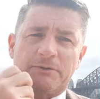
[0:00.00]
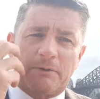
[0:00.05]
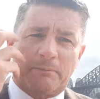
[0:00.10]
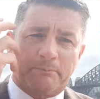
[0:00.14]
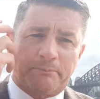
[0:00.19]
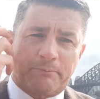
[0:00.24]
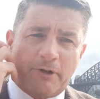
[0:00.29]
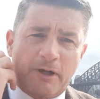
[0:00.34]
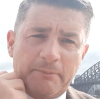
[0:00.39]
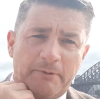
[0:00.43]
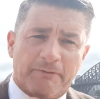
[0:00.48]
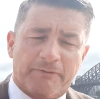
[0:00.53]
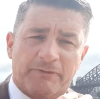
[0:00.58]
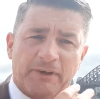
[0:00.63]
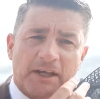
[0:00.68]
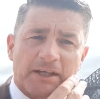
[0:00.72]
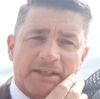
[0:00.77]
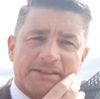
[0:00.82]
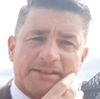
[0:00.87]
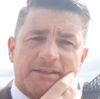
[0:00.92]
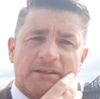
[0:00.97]
with a proper
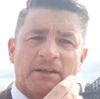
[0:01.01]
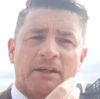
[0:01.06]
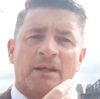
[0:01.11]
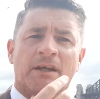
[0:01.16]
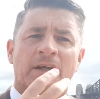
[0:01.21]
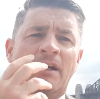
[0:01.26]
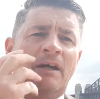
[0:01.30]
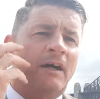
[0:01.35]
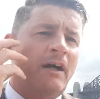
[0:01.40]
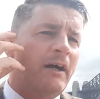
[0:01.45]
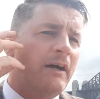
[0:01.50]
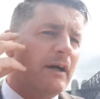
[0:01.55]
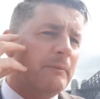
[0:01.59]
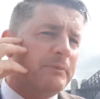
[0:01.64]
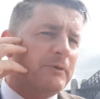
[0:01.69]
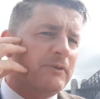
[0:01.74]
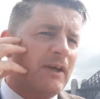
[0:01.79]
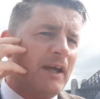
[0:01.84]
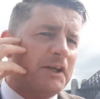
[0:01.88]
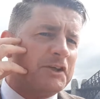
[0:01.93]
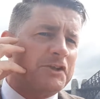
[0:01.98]
face uh,
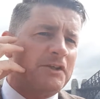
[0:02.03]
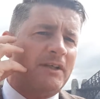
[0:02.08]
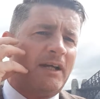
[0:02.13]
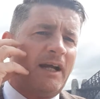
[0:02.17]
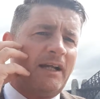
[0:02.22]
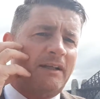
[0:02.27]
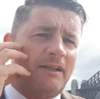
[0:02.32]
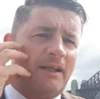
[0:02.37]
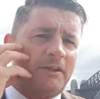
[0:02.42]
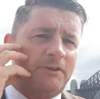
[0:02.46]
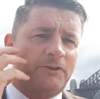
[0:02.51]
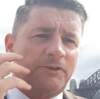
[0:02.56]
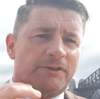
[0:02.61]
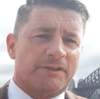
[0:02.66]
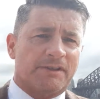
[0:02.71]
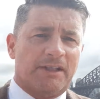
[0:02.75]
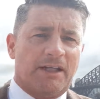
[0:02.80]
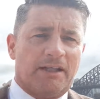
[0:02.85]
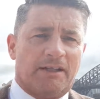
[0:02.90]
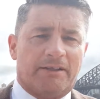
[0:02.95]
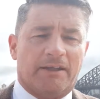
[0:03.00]
protection and get a good
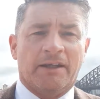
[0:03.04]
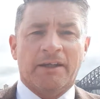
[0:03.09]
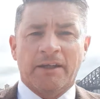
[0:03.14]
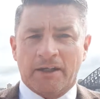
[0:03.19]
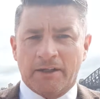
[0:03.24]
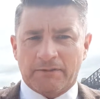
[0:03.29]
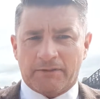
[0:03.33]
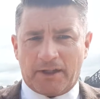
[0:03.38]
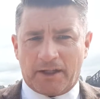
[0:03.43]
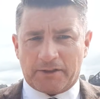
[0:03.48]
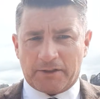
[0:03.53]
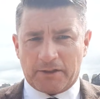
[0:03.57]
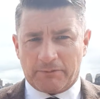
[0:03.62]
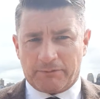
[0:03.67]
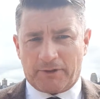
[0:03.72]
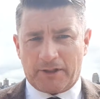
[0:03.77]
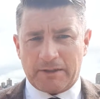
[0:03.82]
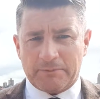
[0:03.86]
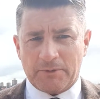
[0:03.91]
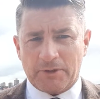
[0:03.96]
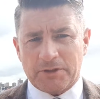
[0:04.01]
seal on it. Thank you
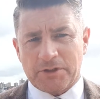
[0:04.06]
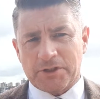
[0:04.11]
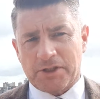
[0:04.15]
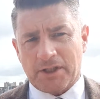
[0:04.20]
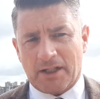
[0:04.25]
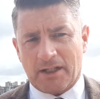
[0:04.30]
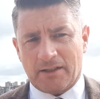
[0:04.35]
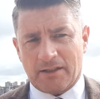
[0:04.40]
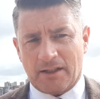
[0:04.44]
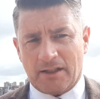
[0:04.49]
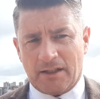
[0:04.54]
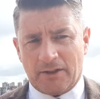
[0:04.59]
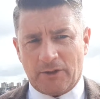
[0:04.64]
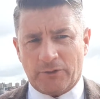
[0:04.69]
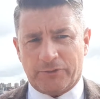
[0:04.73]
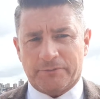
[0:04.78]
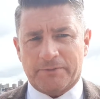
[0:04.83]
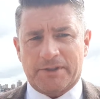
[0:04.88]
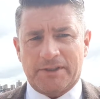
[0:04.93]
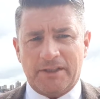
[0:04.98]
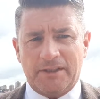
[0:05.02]
very much, and hello
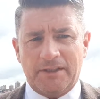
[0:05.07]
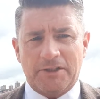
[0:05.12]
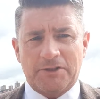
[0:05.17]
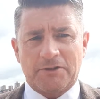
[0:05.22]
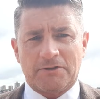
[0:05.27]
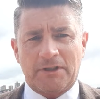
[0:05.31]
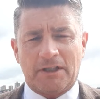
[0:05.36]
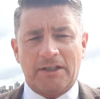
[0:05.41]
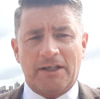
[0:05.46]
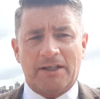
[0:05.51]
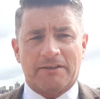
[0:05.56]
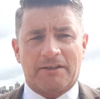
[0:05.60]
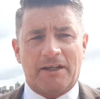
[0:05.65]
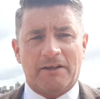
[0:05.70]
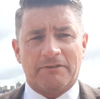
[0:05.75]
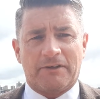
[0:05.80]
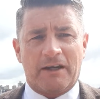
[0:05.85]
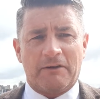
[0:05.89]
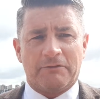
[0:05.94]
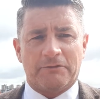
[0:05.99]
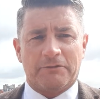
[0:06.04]
from Sydney during the
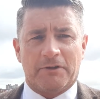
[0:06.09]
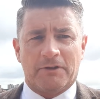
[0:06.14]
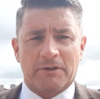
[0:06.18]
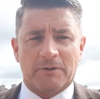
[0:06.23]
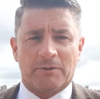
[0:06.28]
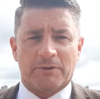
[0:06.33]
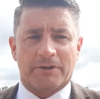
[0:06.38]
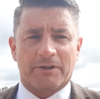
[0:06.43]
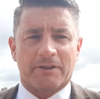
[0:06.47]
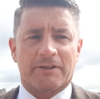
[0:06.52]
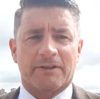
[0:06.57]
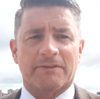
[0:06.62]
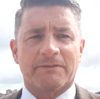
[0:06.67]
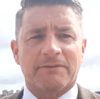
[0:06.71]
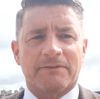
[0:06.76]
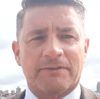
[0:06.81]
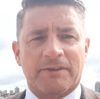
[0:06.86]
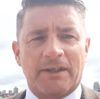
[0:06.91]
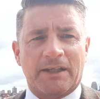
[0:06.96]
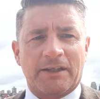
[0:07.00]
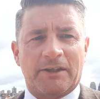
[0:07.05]
lockdown to everyone around the world.
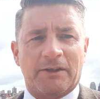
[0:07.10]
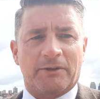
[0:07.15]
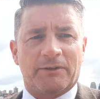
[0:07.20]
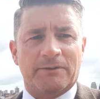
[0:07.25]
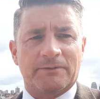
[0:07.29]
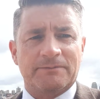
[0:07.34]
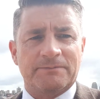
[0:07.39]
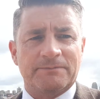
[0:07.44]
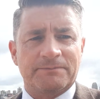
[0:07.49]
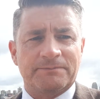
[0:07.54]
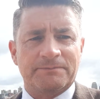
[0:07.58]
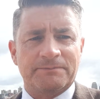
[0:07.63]
Thank you.